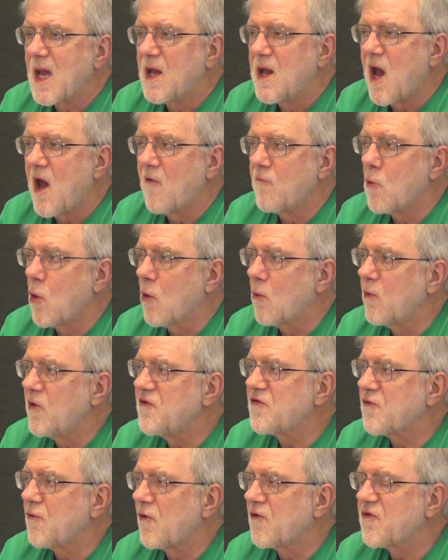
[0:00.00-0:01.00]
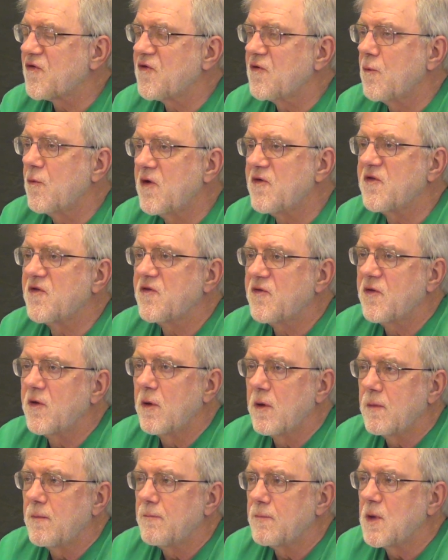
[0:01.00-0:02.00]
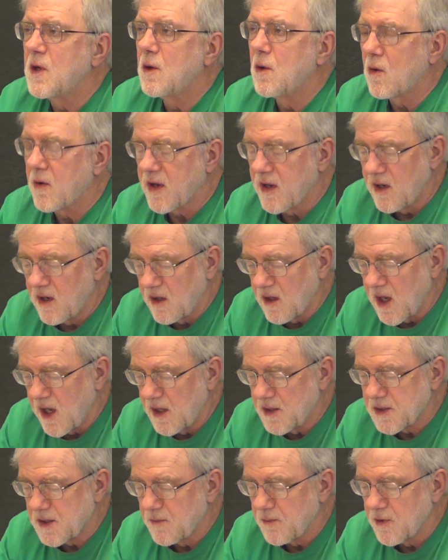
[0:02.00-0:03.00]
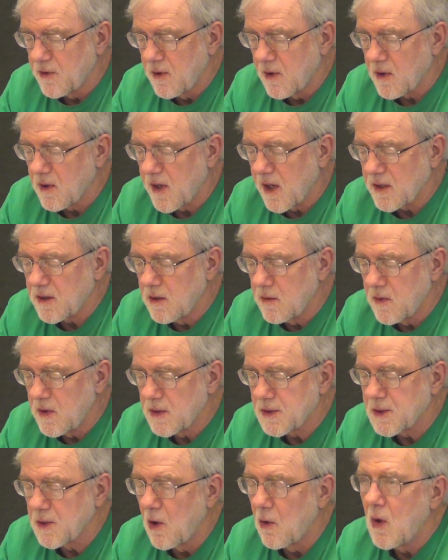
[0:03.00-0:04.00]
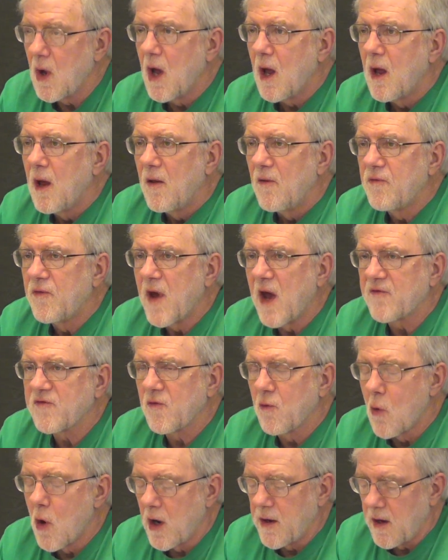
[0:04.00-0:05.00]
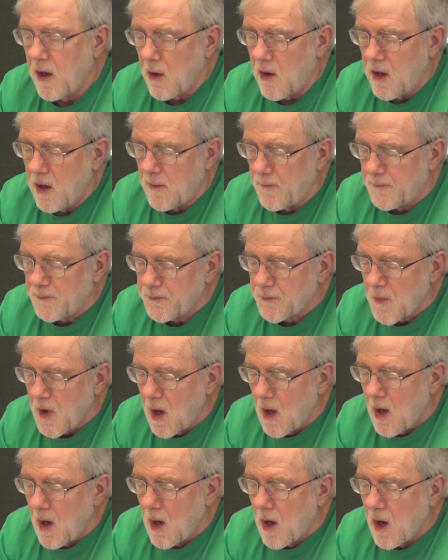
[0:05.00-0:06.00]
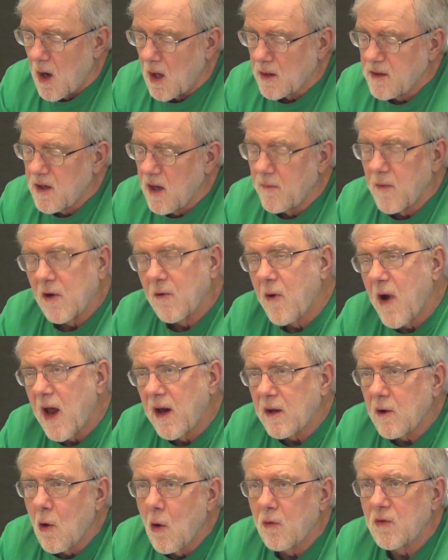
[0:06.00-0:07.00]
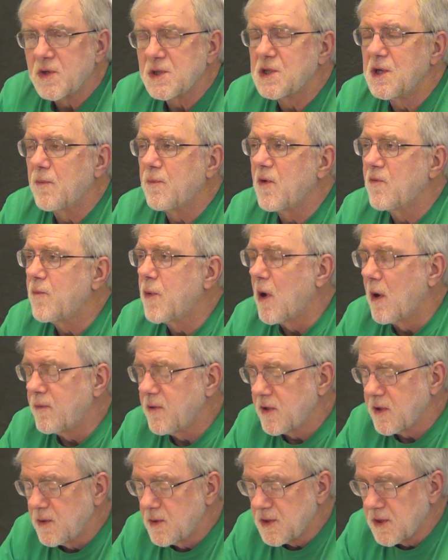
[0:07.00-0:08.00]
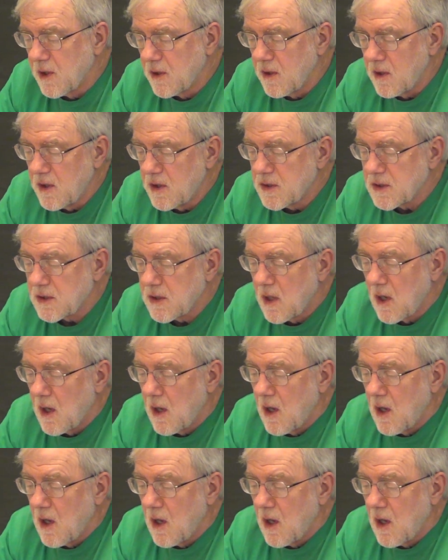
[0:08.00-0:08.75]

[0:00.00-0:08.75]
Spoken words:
They have more resources in which to, get engaged in political activity. So that's one area. Democratic ownership of public utilities.